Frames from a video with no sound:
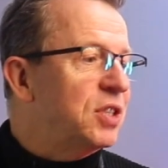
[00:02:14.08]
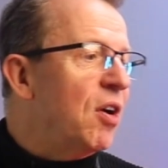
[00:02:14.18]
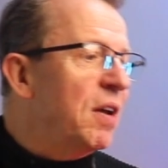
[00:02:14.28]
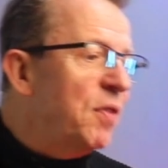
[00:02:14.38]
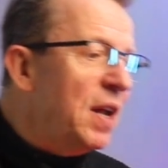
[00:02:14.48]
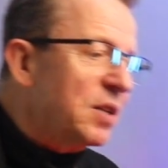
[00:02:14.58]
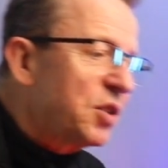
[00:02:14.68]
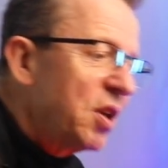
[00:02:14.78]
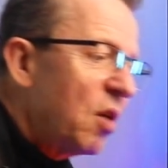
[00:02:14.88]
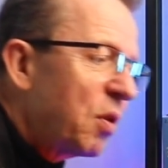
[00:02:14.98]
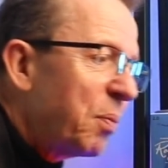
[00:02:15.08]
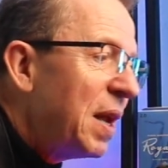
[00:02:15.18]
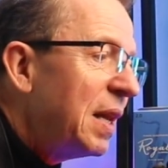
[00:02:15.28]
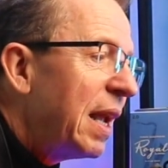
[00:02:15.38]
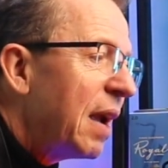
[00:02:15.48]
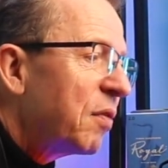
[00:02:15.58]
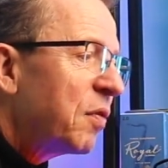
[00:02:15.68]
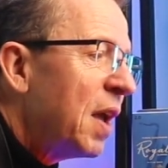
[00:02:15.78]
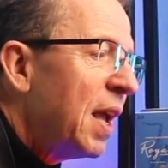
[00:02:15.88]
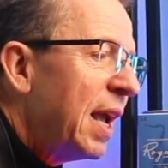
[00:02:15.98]
dive in. So the
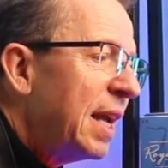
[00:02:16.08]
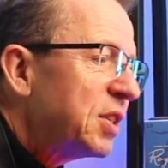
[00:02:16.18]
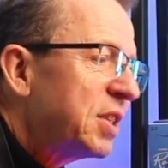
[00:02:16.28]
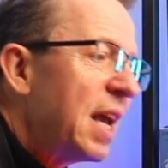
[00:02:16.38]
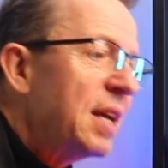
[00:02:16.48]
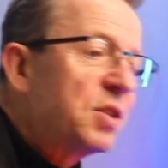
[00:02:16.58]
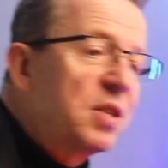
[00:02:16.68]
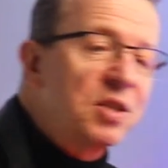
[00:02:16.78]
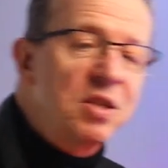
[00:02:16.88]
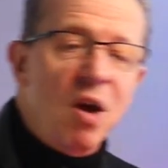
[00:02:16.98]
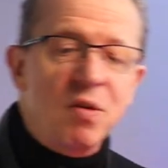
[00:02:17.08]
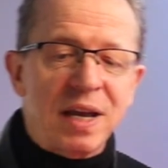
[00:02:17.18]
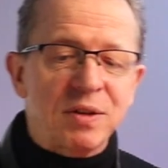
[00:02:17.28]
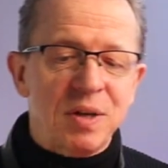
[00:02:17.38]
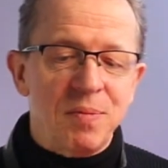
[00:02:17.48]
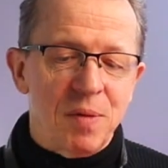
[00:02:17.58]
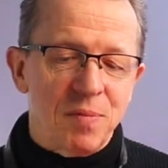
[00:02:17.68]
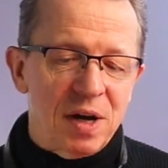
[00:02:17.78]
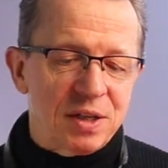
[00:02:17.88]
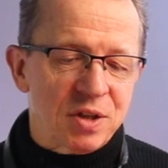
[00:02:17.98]
PDF, it says, there's no doubt in my
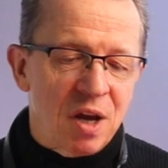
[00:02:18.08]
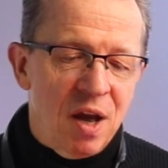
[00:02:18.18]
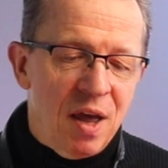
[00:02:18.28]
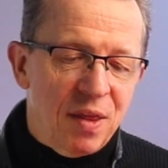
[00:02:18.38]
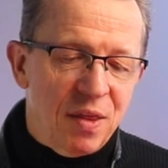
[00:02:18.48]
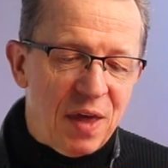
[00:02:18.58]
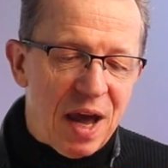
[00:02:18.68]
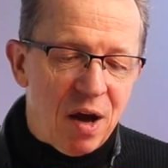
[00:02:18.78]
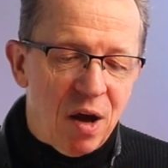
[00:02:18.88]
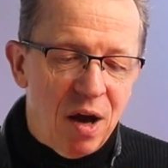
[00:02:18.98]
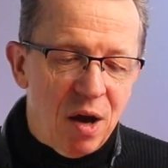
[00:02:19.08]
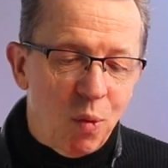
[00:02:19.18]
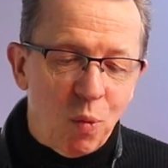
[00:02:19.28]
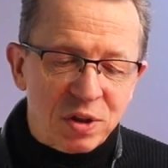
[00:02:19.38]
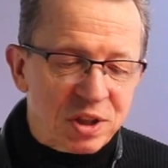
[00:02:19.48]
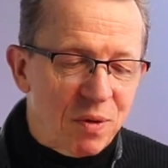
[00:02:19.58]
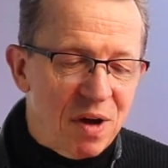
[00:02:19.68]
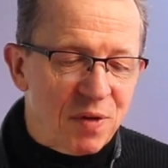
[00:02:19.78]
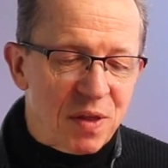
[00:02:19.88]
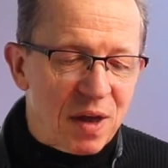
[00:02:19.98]
mind that
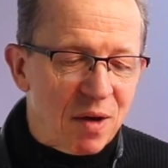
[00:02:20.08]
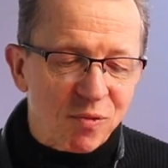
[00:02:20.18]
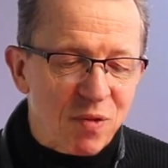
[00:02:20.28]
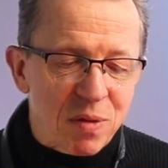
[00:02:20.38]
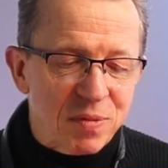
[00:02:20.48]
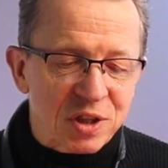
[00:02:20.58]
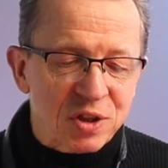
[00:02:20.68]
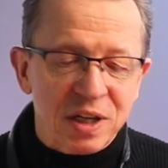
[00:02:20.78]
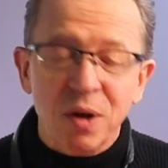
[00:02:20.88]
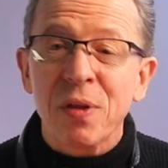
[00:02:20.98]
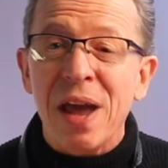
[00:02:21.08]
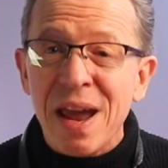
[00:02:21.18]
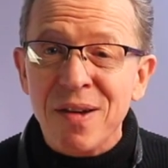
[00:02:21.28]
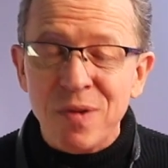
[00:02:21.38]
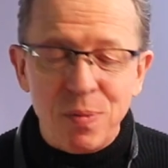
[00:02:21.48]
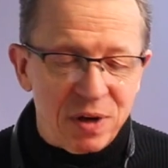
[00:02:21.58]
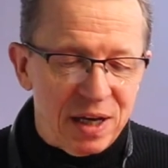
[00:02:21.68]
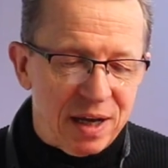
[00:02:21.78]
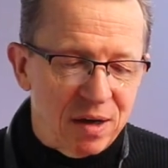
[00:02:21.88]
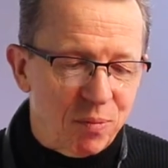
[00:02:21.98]
whatsoever that rhythm is a skill that
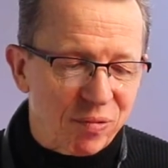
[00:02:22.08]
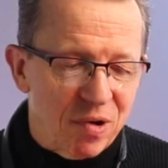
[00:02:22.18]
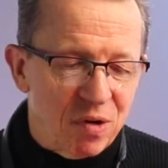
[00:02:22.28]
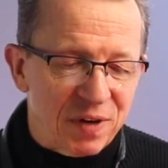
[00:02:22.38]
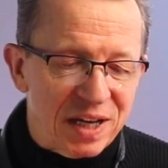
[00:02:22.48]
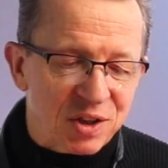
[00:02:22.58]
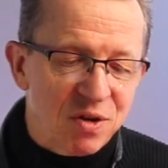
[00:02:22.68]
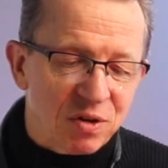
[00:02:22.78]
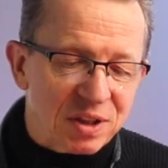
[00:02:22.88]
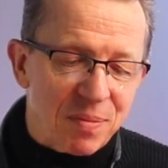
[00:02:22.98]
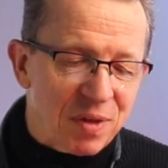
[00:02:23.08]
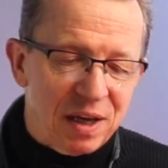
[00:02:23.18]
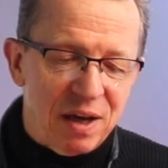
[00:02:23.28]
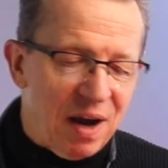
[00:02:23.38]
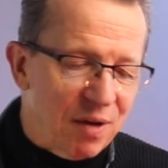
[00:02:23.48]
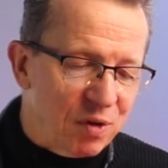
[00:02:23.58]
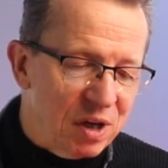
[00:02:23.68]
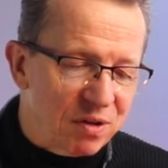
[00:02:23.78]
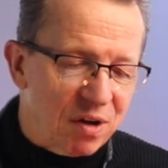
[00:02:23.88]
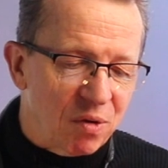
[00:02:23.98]
everybody can improve. It's not something you have or
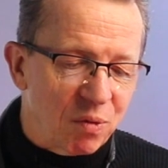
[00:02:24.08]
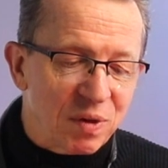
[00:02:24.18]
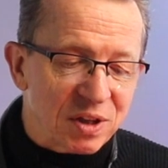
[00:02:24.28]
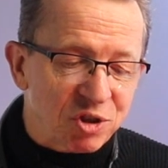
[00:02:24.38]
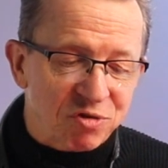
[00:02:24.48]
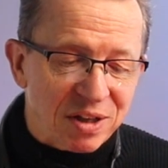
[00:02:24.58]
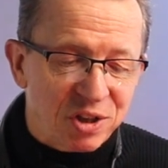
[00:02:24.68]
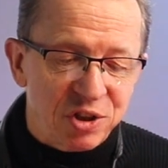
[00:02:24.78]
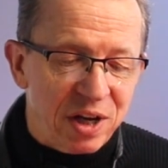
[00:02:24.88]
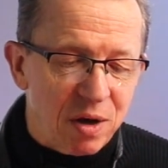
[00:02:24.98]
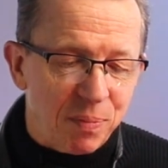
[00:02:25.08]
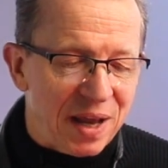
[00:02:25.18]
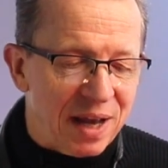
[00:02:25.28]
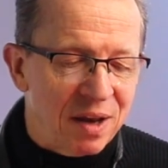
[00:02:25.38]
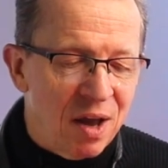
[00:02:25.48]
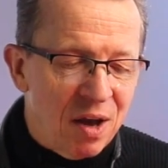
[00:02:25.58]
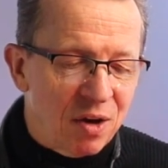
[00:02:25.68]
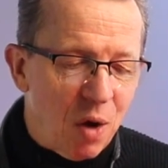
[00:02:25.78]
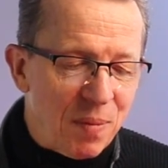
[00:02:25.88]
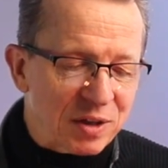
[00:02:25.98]
you don't. With a strategy and a plan,
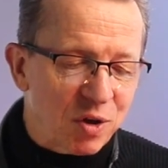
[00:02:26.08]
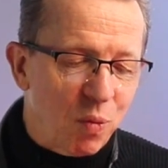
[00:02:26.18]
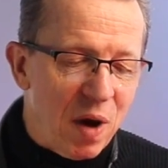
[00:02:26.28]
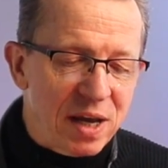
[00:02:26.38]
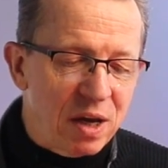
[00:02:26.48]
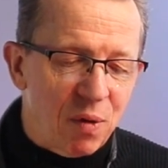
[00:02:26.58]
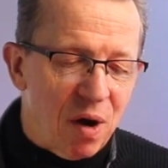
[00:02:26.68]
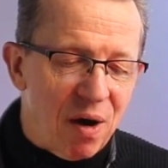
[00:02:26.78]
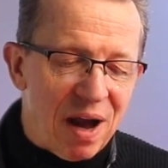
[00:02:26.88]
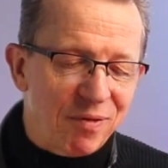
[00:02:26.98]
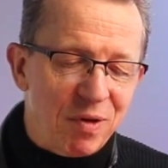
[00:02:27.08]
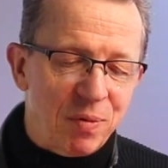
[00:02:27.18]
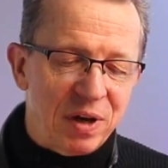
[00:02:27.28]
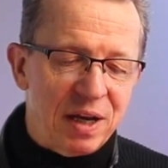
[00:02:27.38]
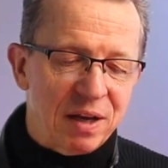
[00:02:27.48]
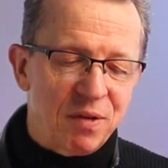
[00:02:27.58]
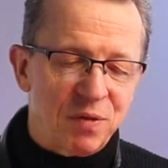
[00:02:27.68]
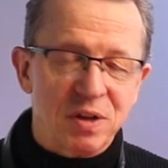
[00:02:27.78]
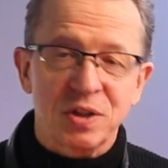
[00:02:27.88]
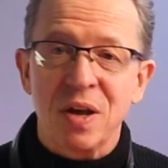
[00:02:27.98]
no matter where you are, everybody can
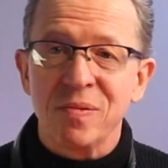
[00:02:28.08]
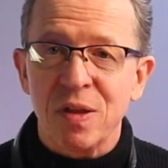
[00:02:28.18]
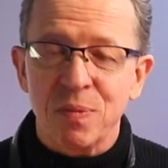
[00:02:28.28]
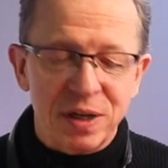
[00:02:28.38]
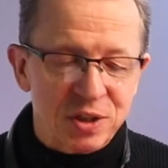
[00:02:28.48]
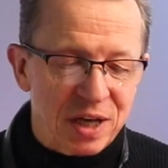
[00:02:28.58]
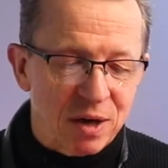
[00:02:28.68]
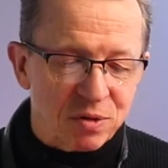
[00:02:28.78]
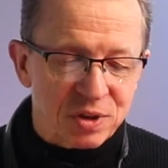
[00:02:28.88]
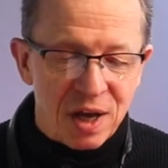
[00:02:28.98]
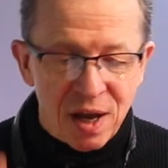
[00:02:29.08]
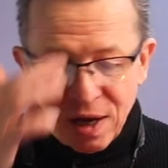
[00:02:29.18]
advance their rhythmic skills.